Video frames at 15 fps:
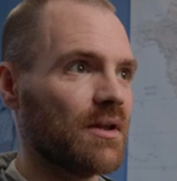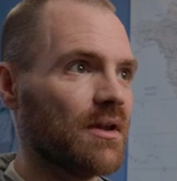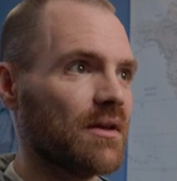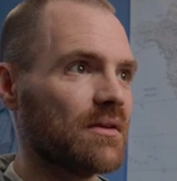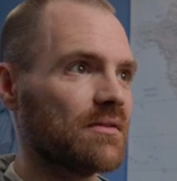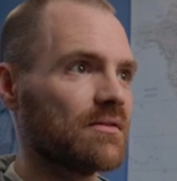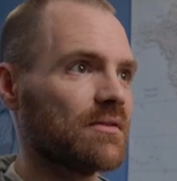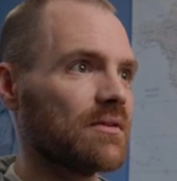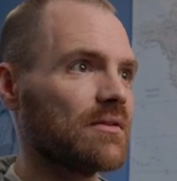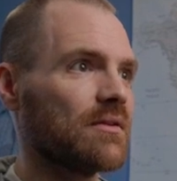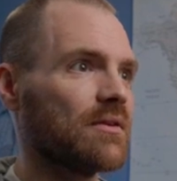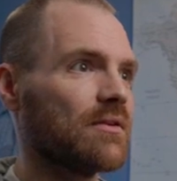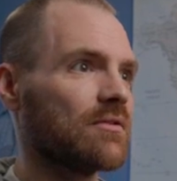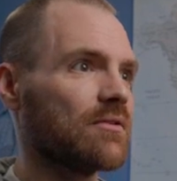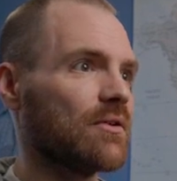is.
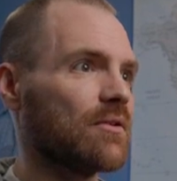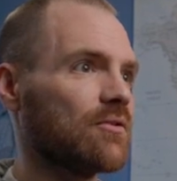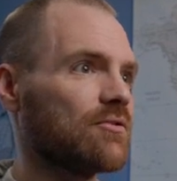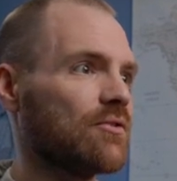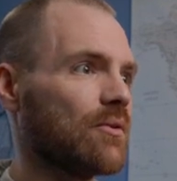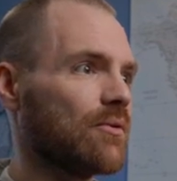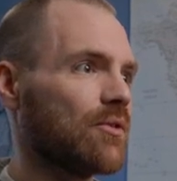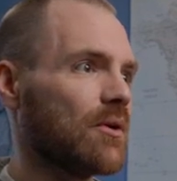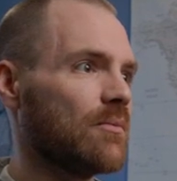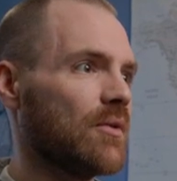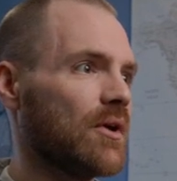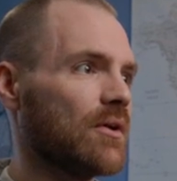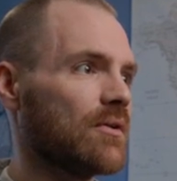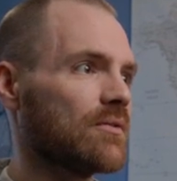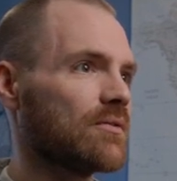So show
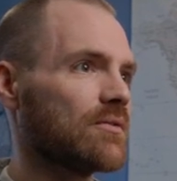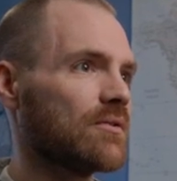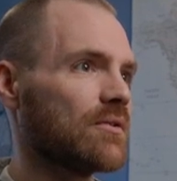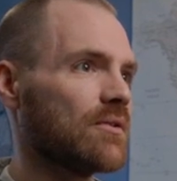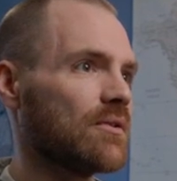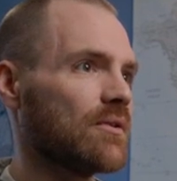thumbnails,